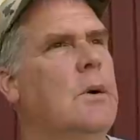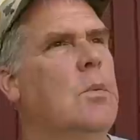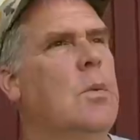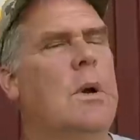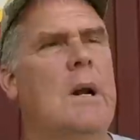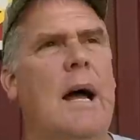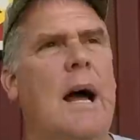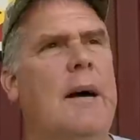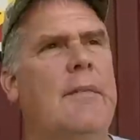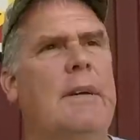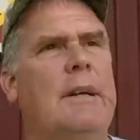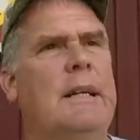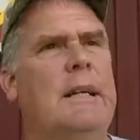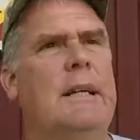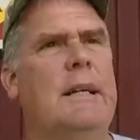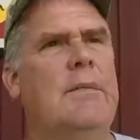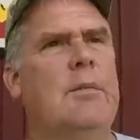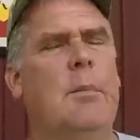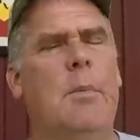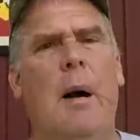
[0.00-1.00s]
one hive I
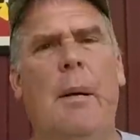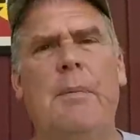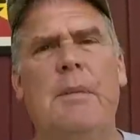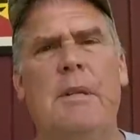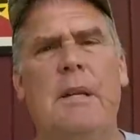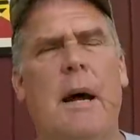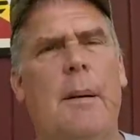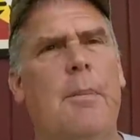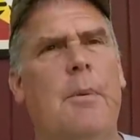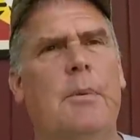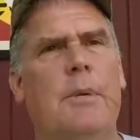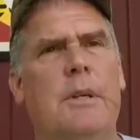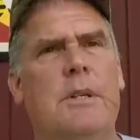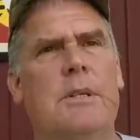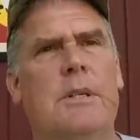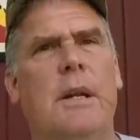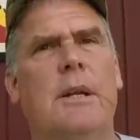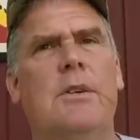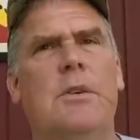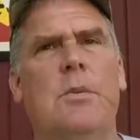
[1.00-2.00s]
didn't even pop the top on
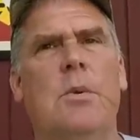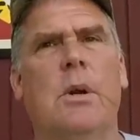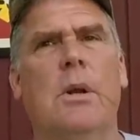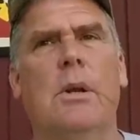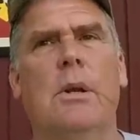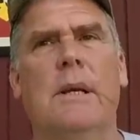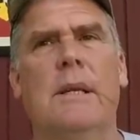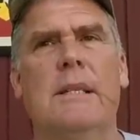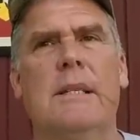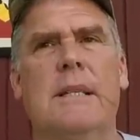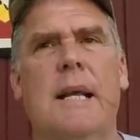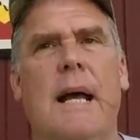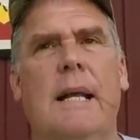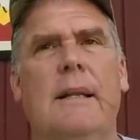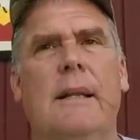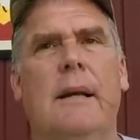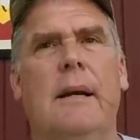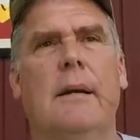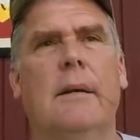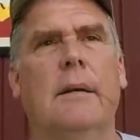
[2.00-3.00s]
yesterday. I do want to look
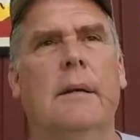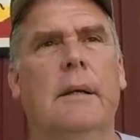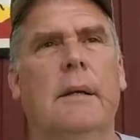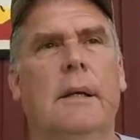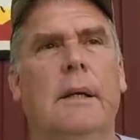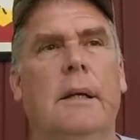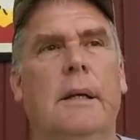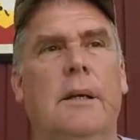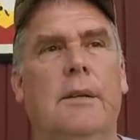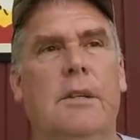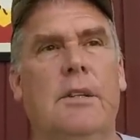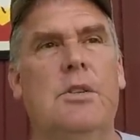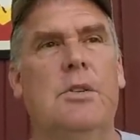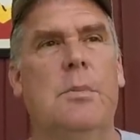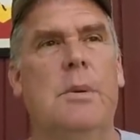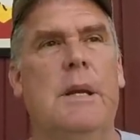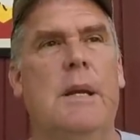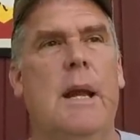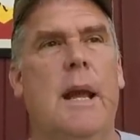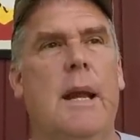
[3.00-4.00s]
inside there, because it should
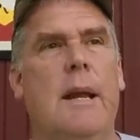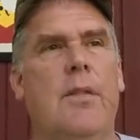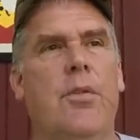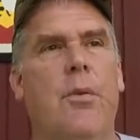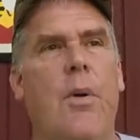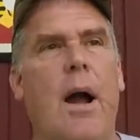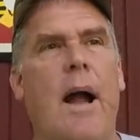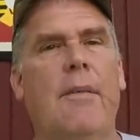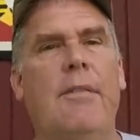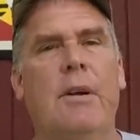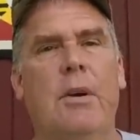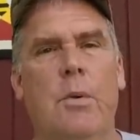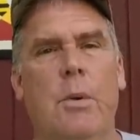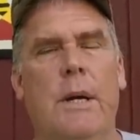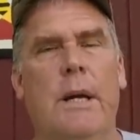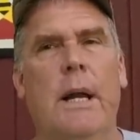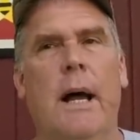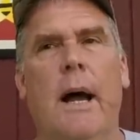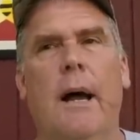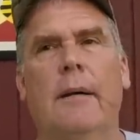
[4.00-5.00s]
be a thriving
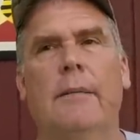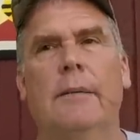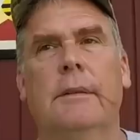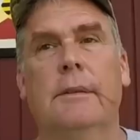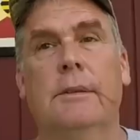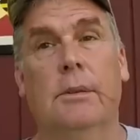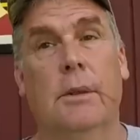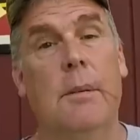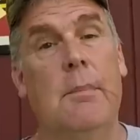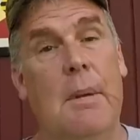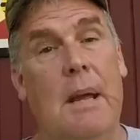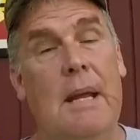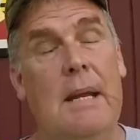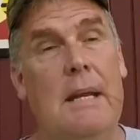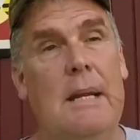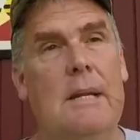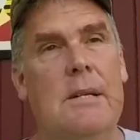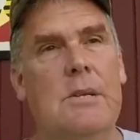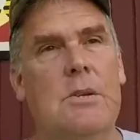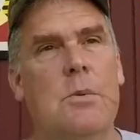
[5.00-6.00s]
queen hive, so it may
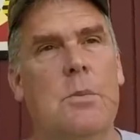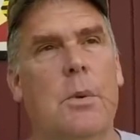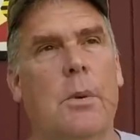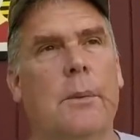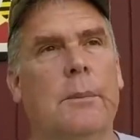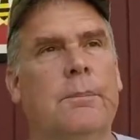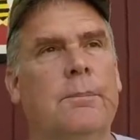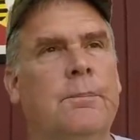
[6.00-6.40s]
need a super.